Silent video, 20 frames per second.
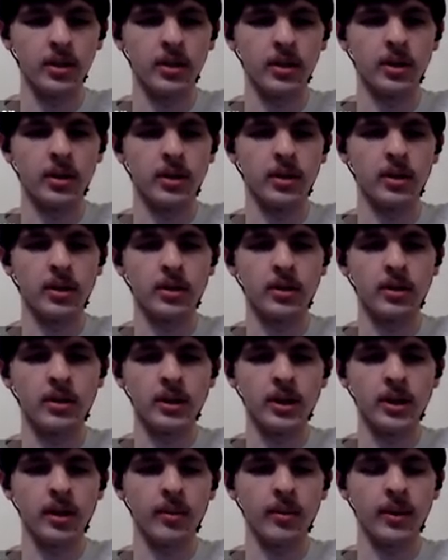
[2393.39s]

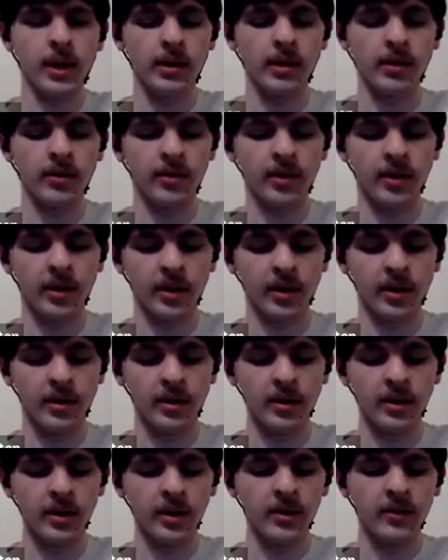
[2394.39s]
coming out of
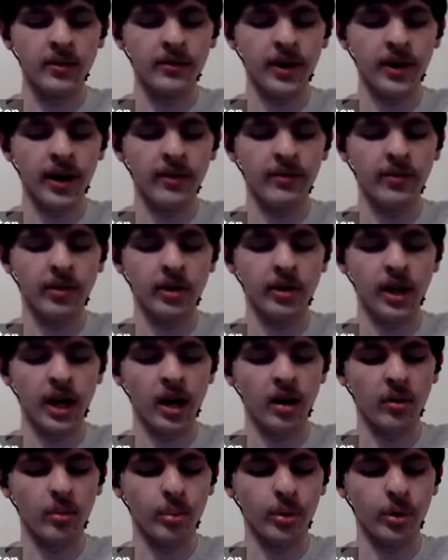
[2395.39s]
the
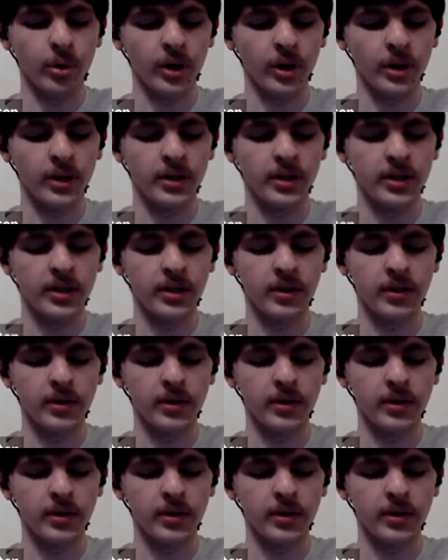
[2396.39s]
5-volt output